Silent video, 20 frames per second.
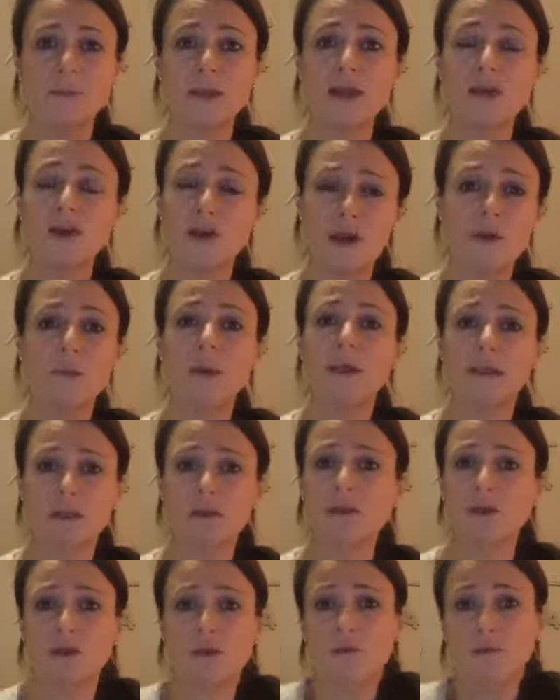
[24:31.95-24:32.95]
knowing
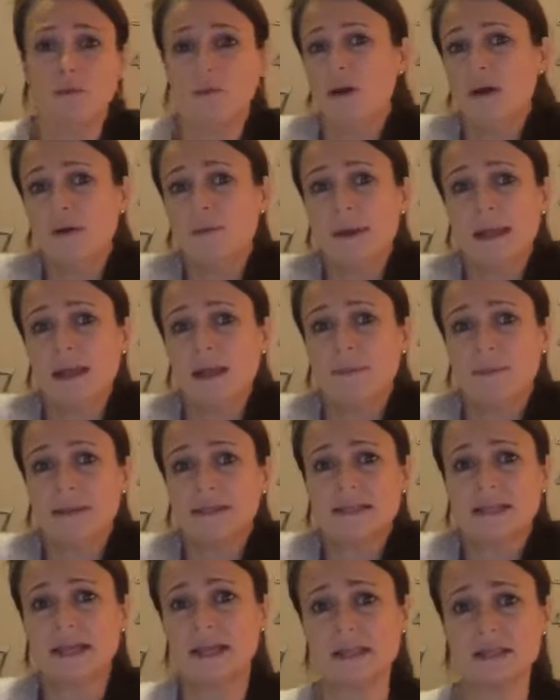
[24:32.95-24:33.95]
that you will make a
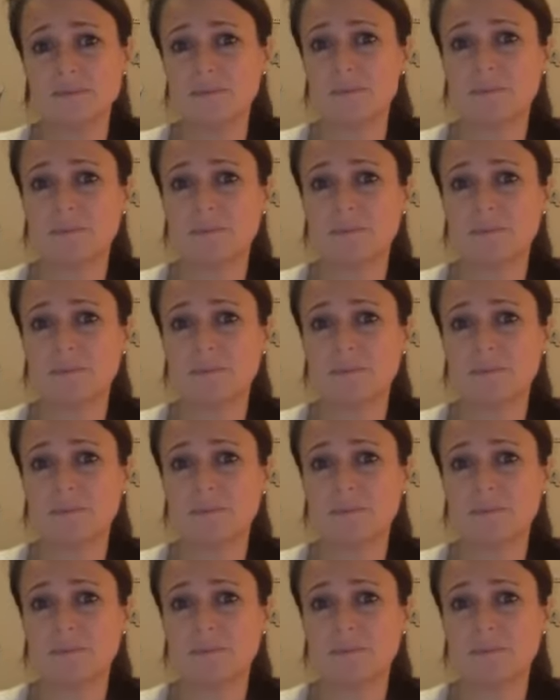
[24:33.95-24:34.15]
mistake,